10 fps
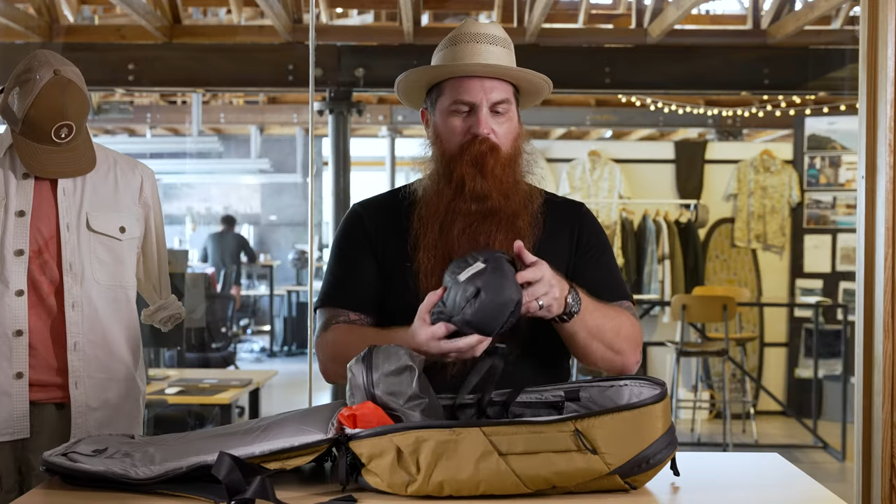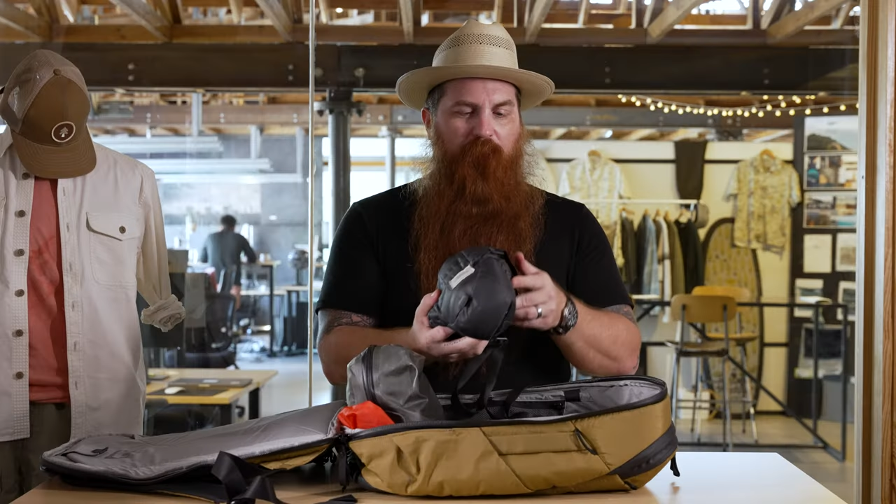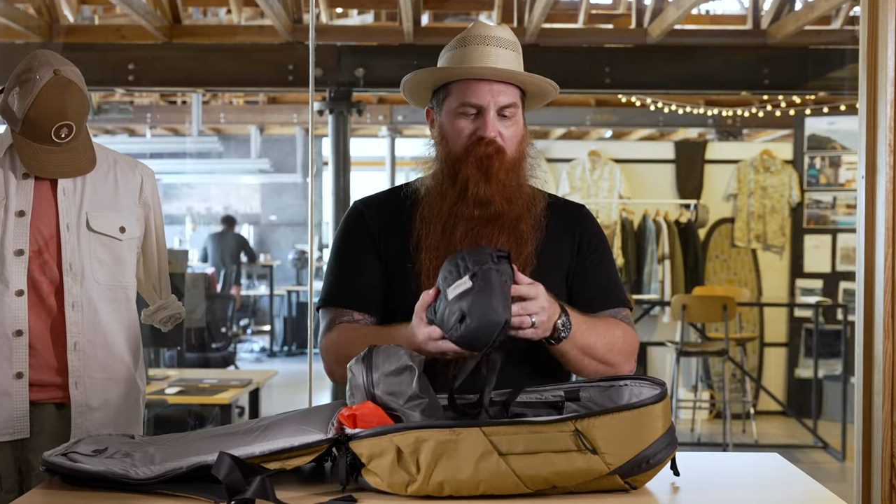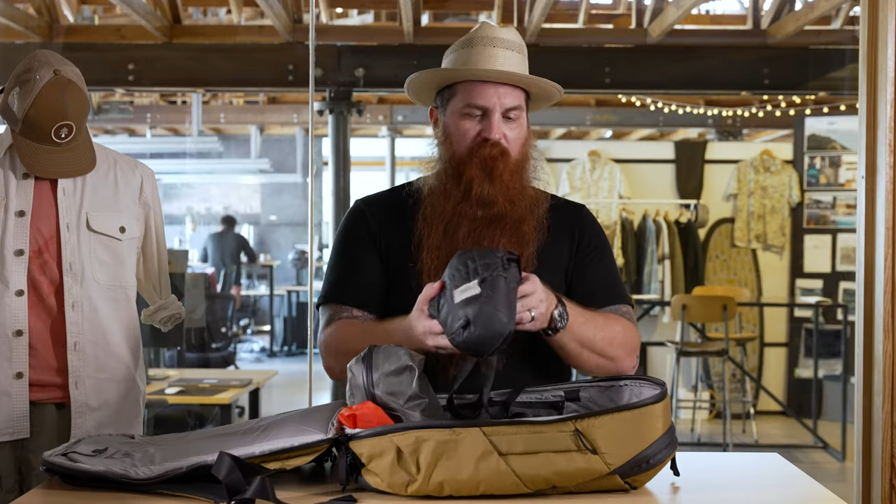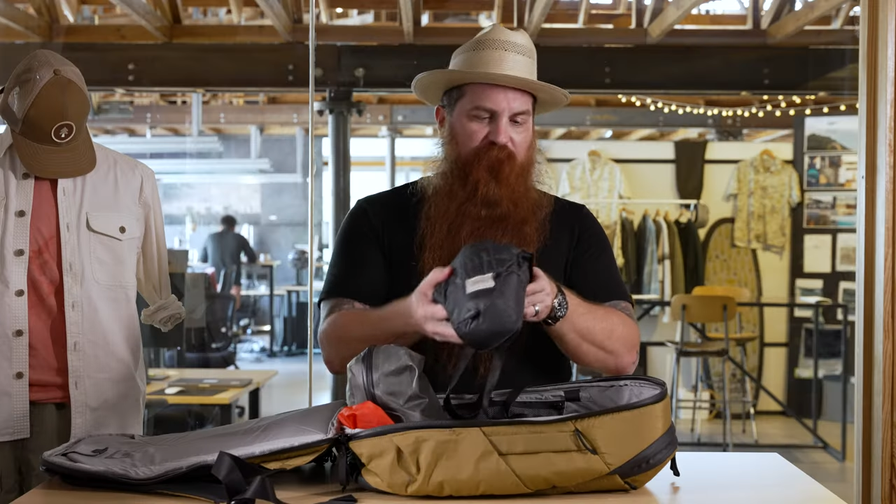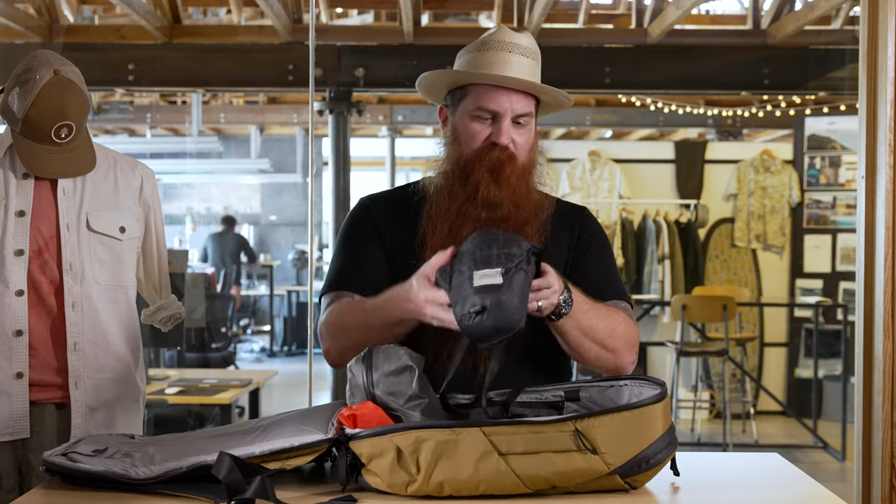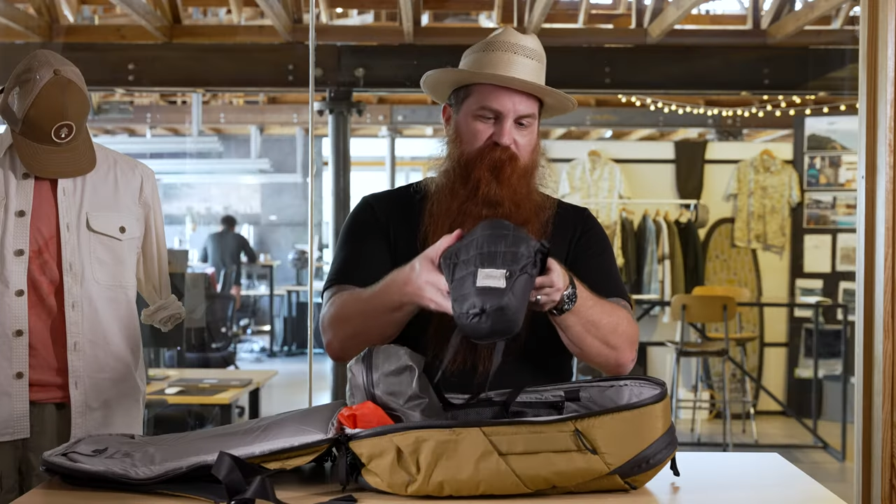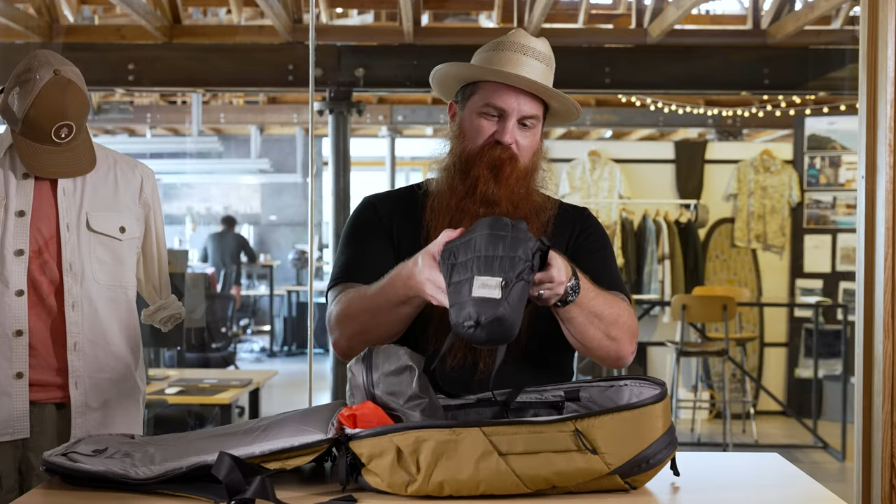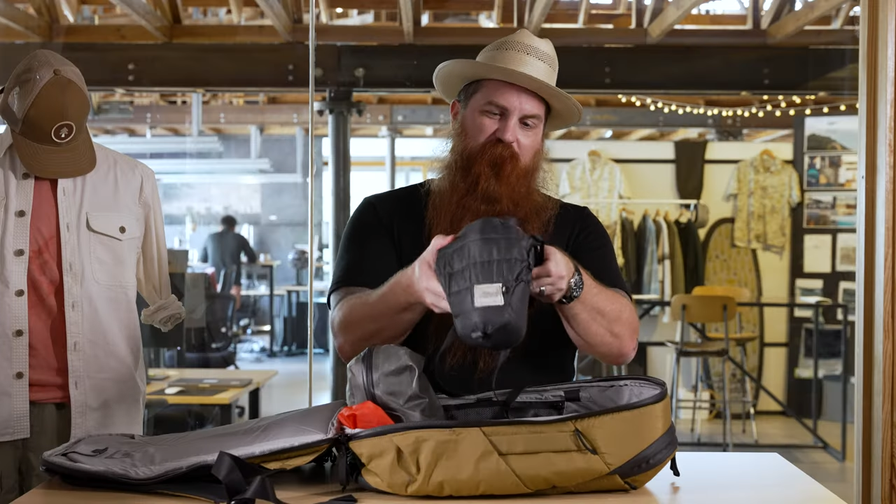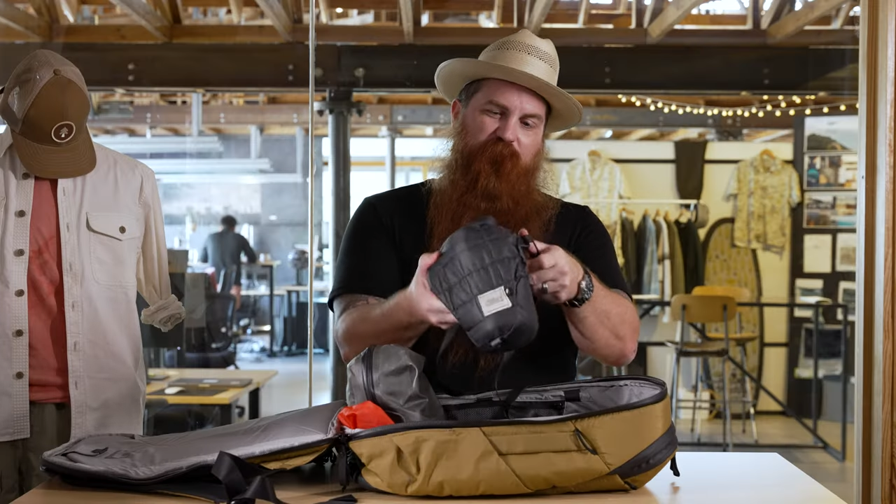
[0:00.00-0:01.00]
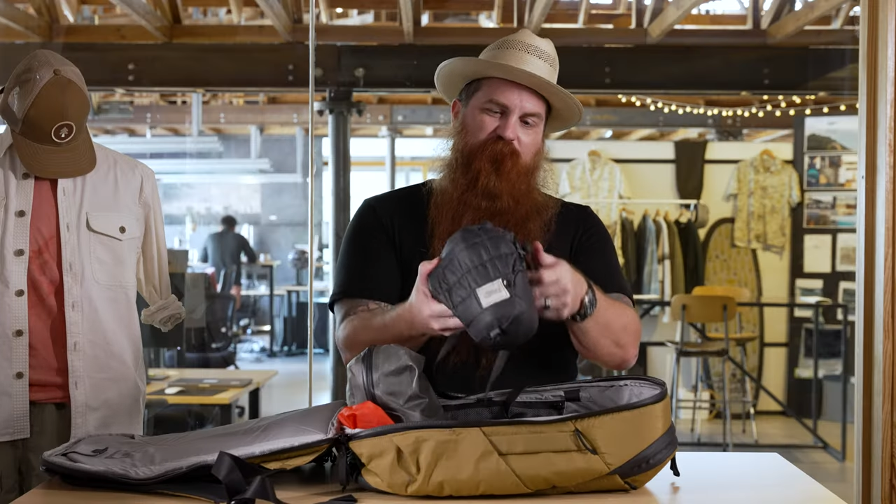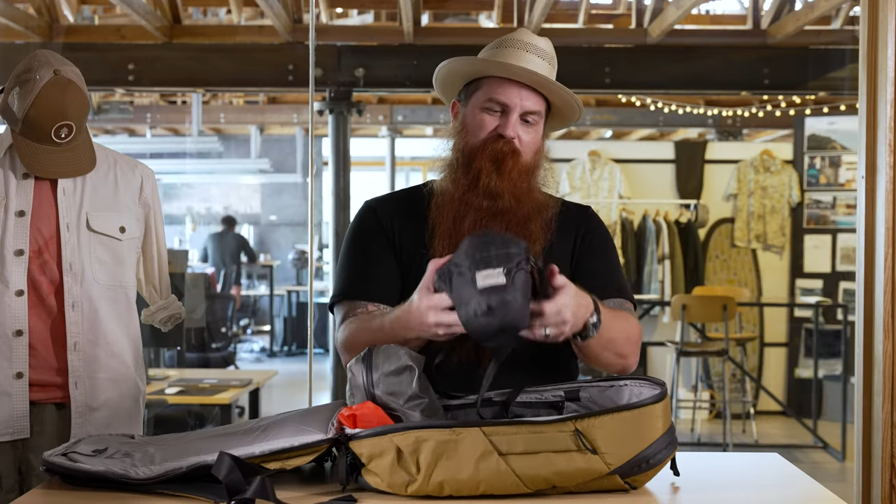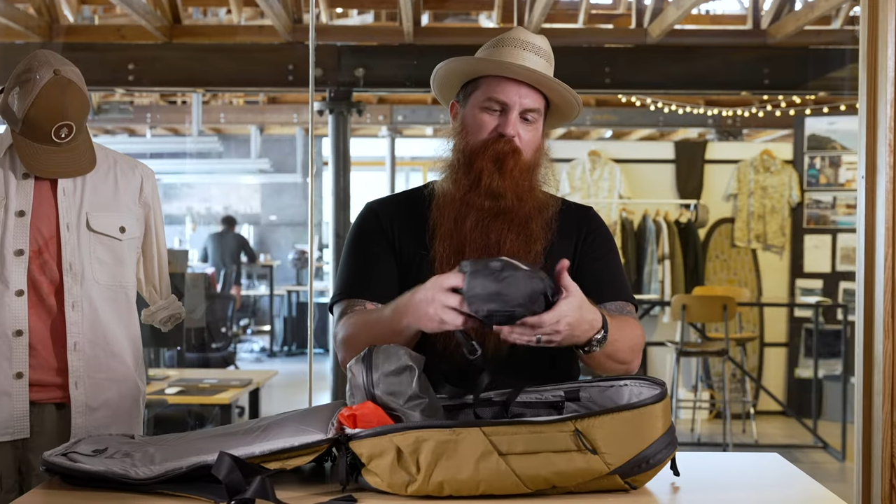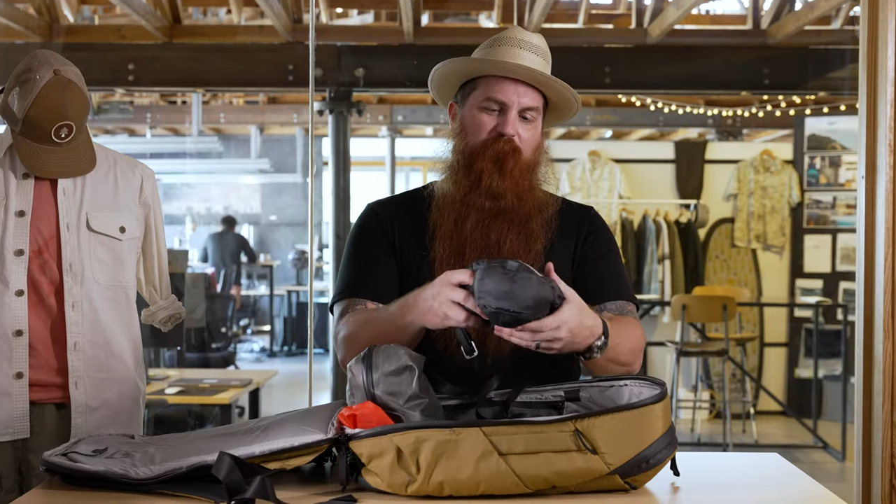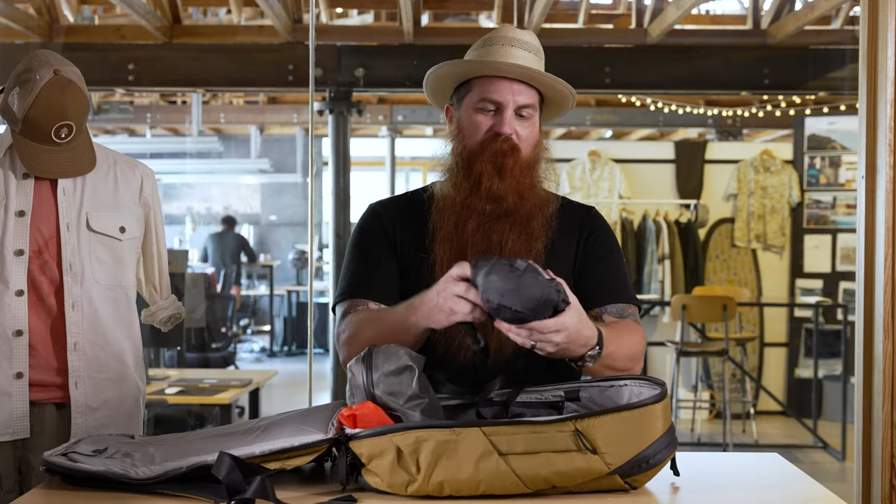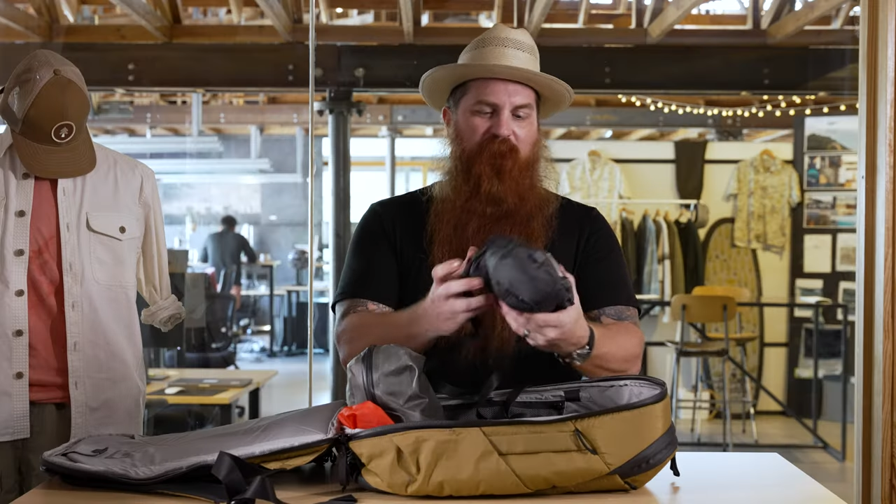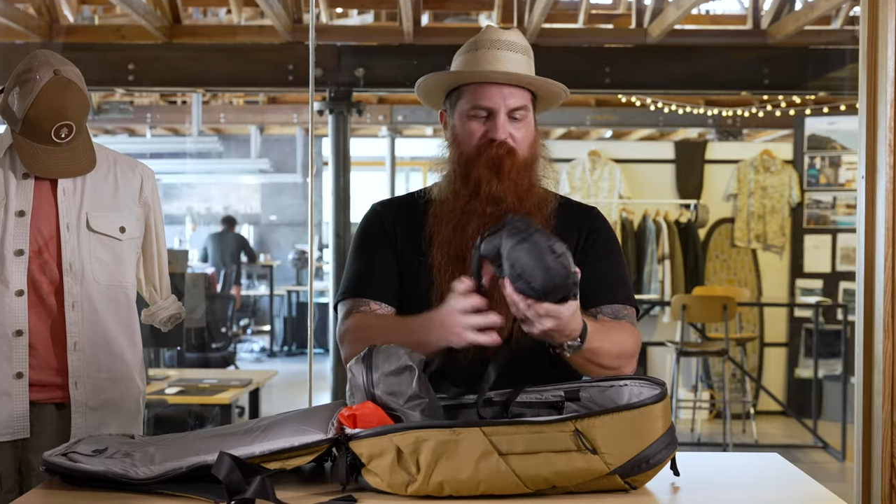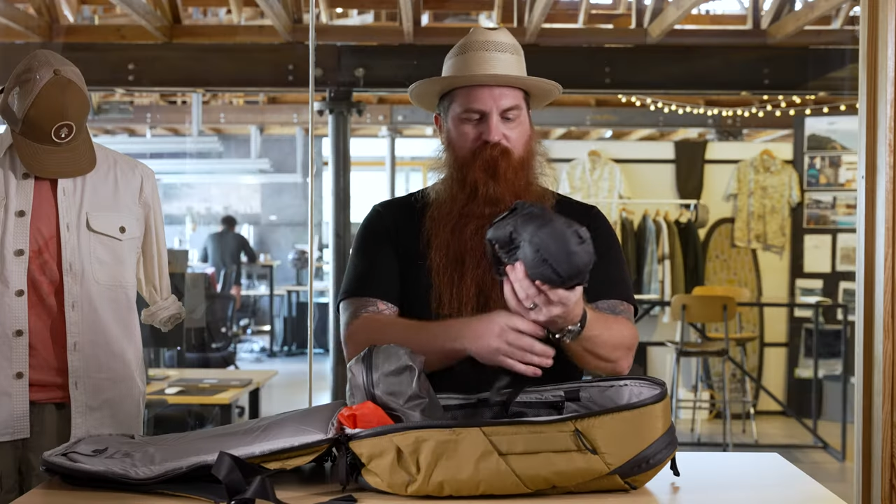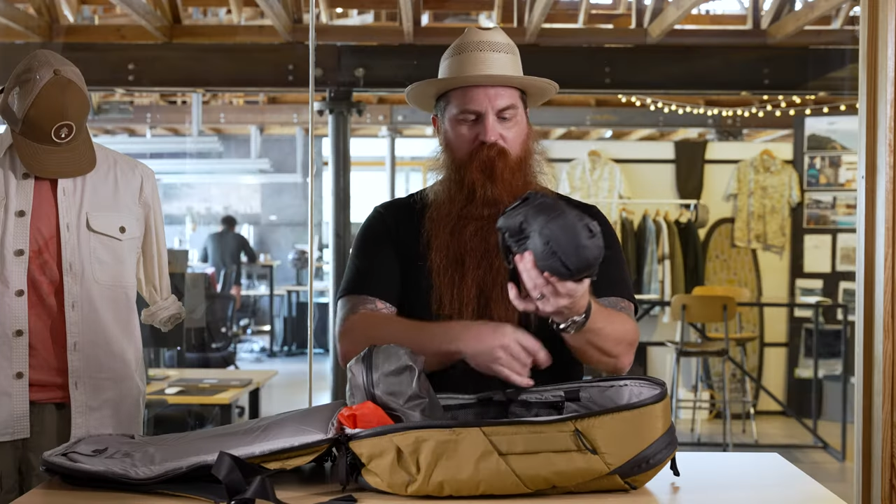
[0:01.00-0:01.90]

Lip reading: But I love it. It's like a little sleeping bag for